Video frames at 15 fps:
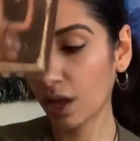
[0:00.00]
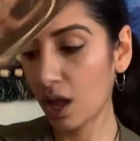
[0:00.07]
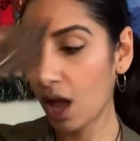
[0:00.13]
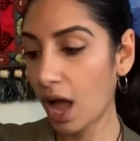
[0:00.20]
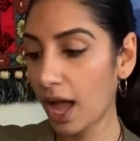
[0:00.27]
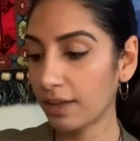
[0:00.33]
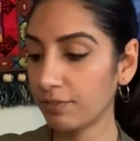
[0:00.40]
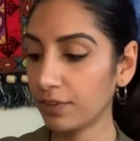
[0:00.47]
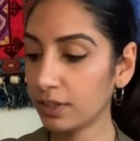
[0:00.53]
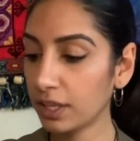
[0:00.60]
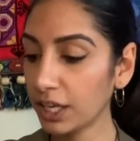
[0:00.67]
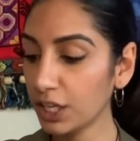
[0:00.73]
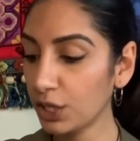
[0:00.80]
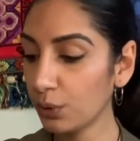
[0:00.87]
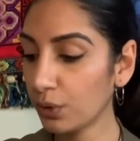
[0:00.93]
I feel
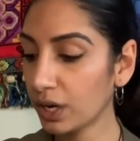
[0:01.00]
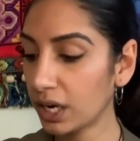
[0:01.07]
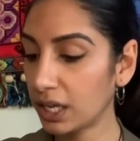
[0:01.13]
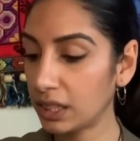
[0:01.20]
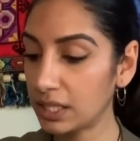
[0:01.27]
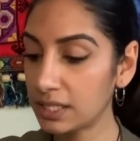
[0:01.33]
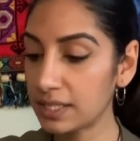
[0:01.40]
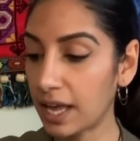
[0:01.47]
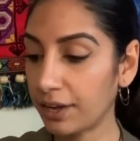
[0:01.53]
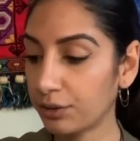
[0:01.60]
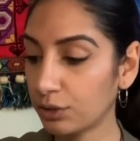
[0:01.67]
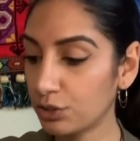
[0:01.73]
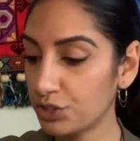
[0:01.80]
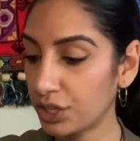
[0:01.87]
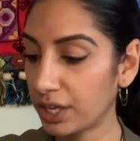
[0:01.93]
like you are in this
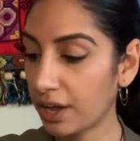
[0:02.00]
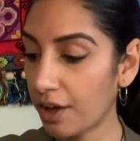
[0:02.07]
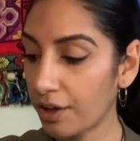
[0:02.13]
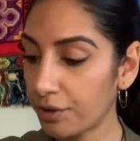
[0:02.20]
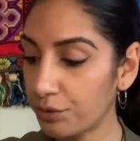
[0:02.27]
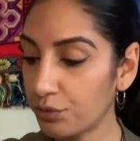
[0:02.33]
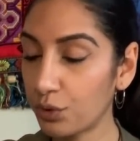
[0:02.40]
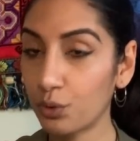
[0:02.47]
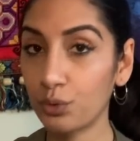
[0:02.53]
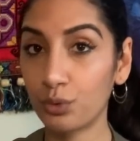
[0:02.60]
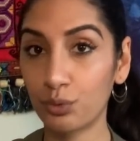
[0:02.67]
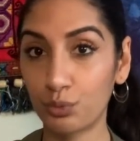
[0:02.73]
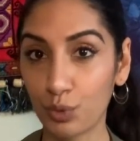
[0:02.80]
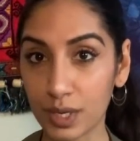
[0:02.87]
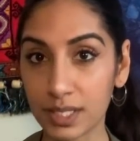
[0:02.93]
energy of
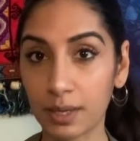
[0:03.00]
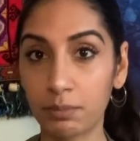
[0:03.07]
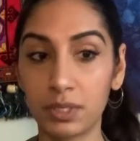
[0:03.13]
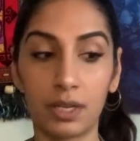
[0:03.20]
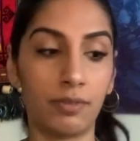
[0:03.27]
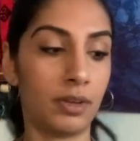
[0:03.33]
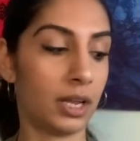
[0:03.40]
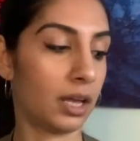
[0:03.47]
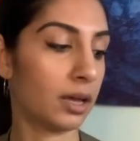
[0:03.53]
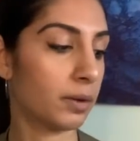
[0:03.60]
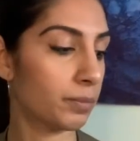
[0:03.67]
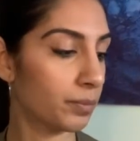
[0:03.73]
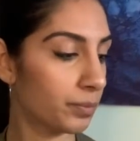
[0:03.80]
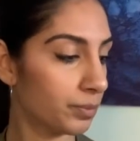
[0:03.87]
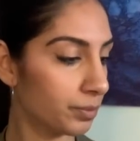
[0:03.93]
receptivity,
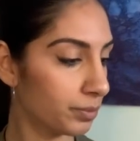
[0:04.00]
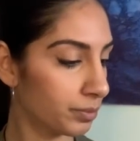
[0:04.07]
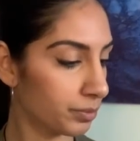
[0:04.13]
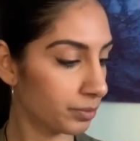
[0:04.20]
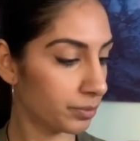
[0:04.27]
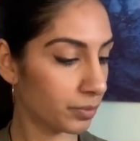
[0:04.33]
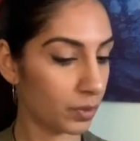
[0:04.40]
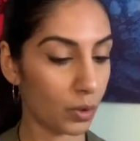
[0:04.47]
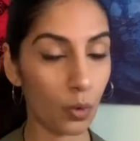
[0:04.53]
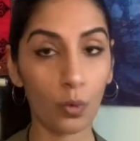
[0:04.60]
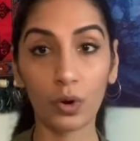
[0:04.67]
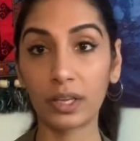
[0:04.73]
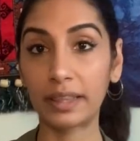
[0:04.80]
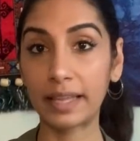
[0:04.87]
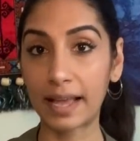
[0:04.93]

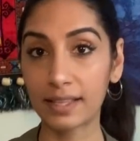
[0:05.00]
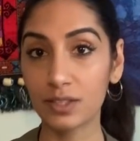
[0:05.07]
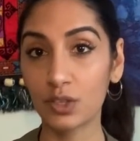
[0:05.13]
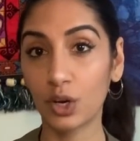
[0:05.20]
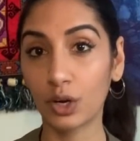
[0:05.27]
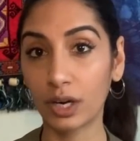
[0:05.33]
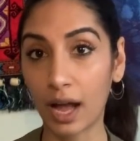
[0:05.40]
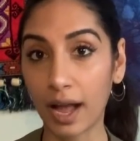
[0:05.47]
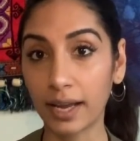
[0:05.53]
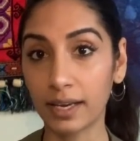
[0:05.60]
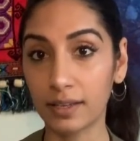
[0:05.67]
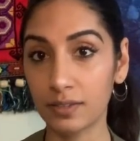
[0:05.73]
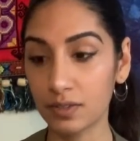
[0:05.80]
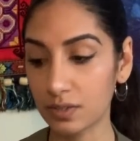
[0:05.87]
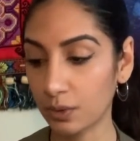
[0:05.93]
or that's your
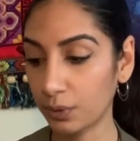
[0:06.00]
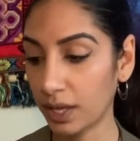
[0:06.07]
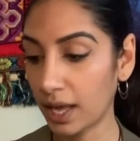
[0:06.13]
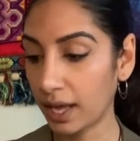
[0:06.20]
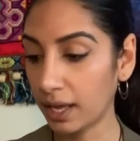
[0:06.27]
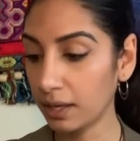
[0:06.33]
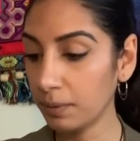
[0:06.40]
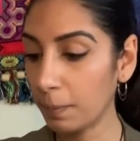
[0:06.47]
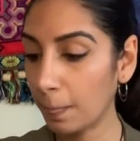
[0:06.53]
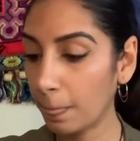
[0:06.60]
guidance, okay?